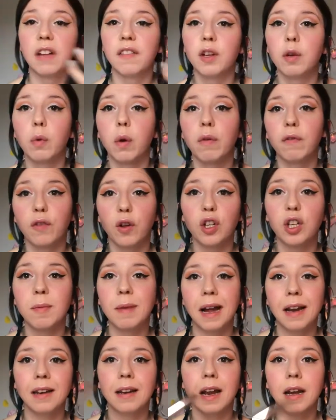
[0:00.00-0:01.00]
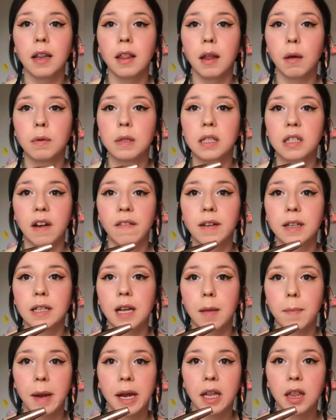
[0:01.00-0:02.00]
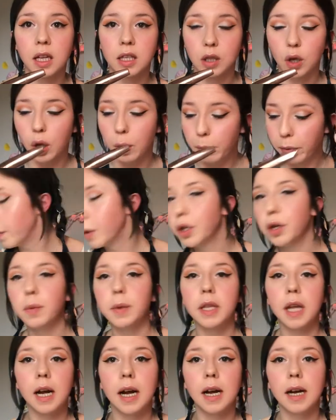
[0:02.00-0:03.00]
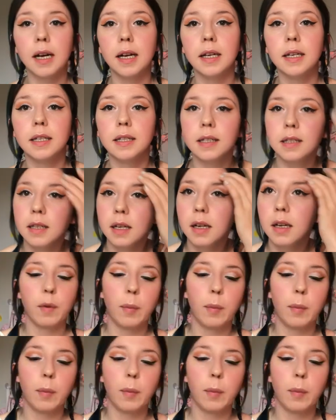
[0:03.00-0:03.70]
If you want volume and length, I would definitely say to pick this up. We're done with the eyes.